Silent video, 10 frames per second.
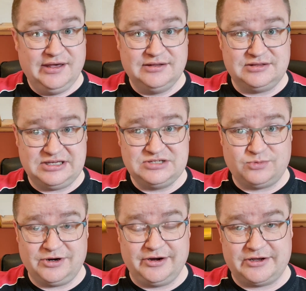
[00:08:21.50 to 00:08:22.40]
these
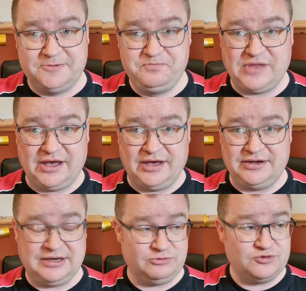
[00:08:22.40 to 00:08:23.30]
work, and
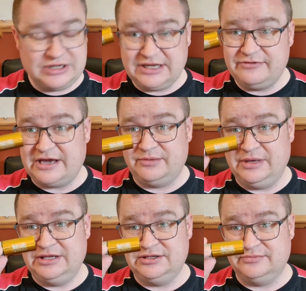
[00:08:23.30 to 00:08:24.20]
I would really
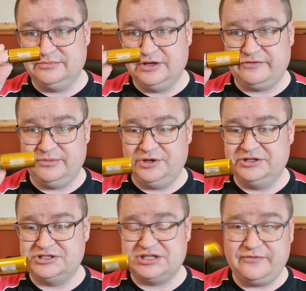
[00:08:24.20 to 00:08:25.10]
recommend them, if I'm
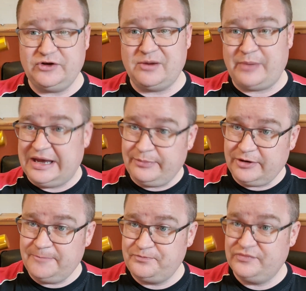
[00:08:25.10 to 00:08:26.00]
honest. If you're a
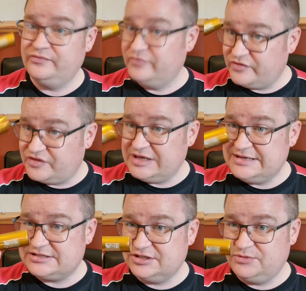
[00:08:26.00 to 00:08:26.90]
piper,
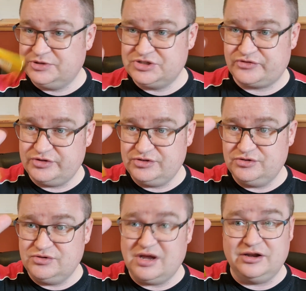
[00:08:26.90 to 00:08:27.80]
these are the ones for
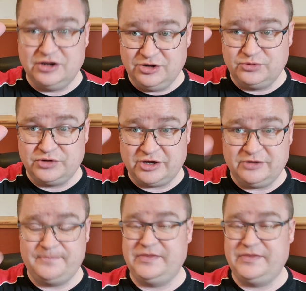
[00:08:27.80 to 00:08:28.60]
you, no doubt.